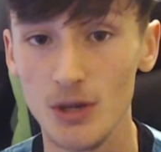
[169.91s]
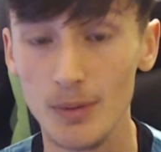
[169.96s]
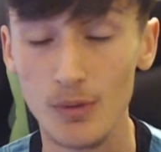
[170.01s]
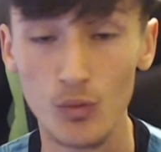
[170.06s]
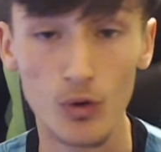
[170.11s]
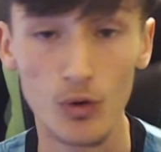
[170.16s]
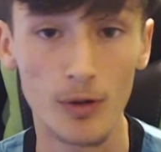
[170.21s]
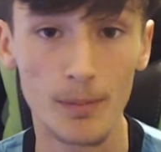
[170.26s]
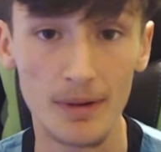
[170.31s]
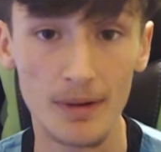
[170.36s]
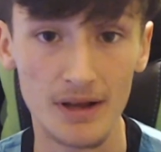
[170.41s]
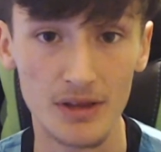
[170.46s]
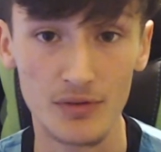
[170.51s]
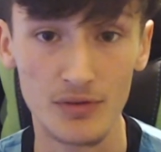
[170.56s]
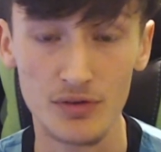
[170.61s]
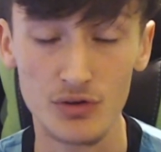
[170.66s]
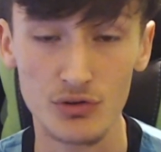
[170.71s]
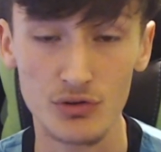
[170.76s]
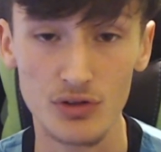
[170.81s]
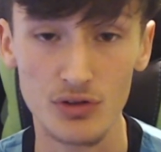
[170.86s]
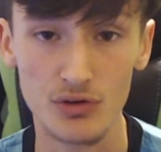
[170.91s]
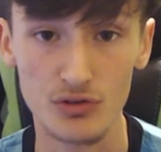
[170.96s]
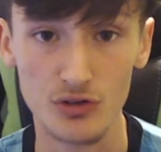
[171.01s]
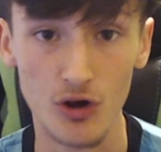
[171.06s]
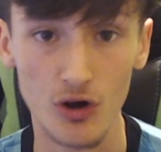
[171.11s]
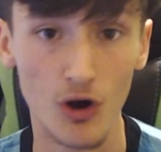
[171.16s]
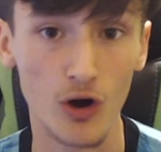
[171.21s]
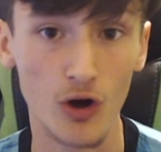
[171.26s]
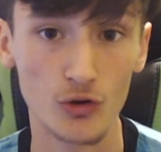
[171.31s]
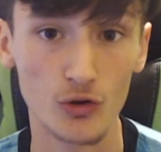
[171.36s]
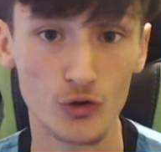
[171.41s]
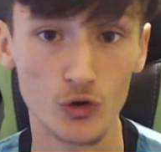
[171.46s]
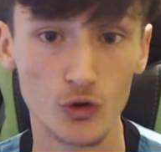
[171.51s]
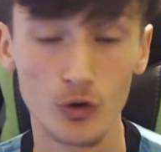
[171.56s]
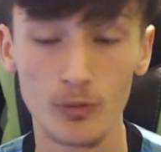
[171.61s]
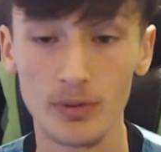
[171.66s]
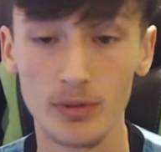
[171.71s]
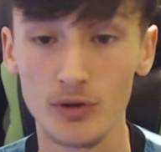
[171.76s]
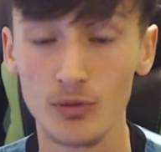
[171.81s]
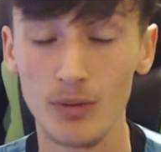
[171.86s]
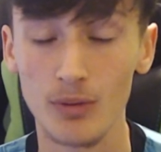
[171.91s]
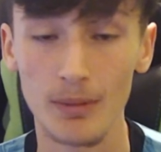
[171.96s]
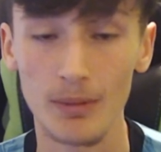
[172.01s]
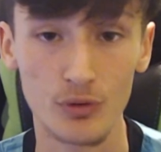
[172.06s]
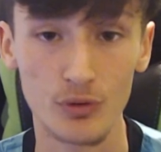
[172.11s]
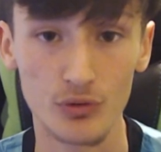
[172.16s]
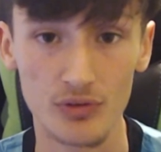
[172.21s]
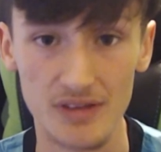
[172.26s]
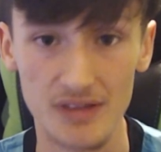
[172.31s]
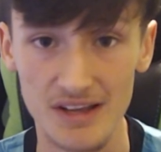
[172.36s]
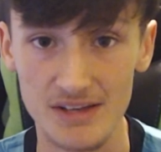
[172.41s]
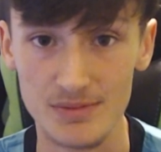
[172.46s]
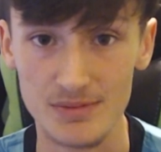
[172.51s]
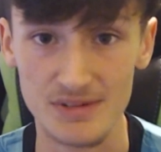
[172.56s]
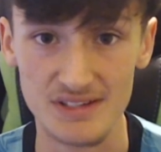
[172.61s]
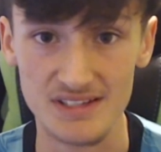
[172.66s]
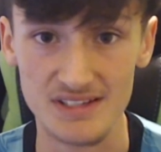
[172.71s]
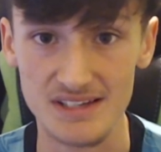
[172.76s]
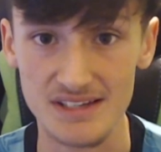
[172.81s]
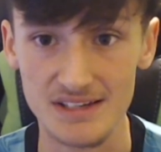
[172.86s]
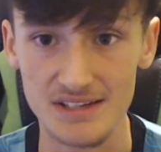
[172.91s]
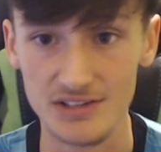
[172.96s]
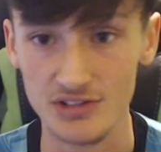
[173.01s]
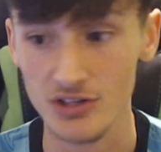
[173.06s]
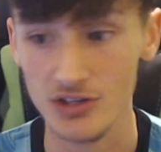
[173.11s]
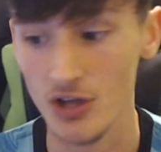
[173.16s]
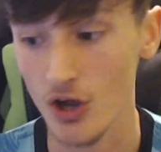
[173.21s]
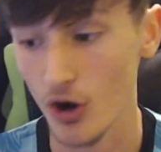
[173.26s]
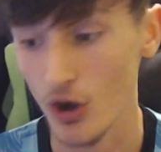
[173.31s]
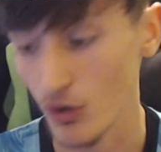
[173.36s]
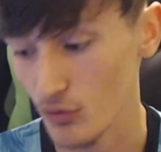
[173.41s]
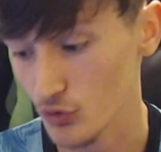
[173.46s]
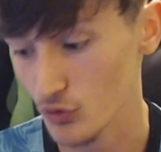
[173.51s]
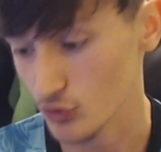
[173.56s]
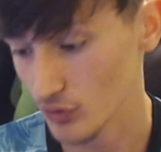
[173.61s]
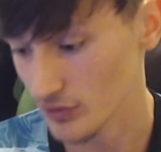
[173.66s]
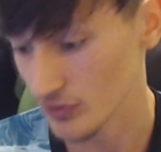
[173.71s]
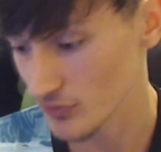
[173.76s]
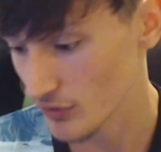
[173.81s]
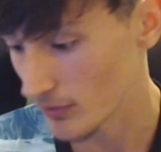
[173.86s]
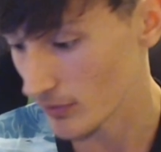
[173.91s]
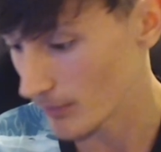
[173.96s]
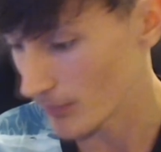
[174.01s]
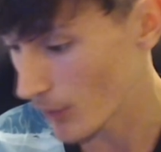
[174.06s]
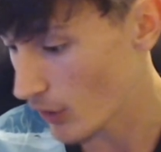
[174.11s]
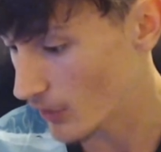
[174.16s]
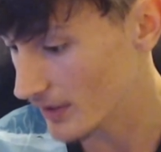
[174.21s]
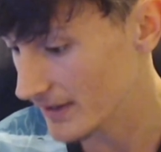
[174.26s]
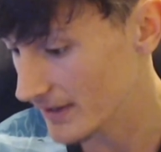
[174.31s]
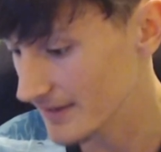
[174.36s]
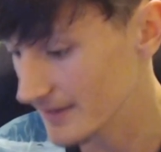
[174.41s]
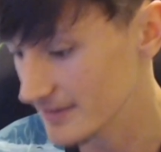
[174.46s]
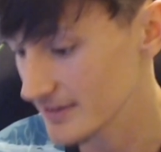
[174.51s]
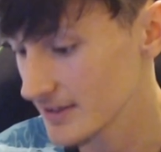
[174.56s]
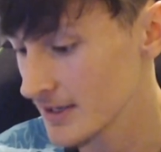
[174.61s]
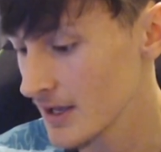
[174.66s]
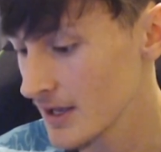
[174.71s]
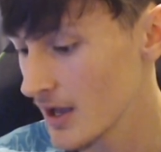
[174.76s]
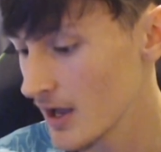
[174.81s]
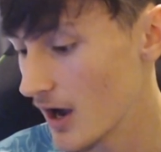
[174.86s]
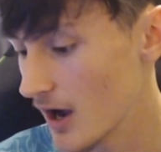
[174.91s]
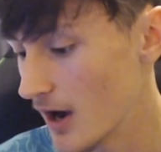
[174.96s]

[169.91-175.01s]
it would be worth picking a few of those cards up who might be good in the SBCs off the transfer market.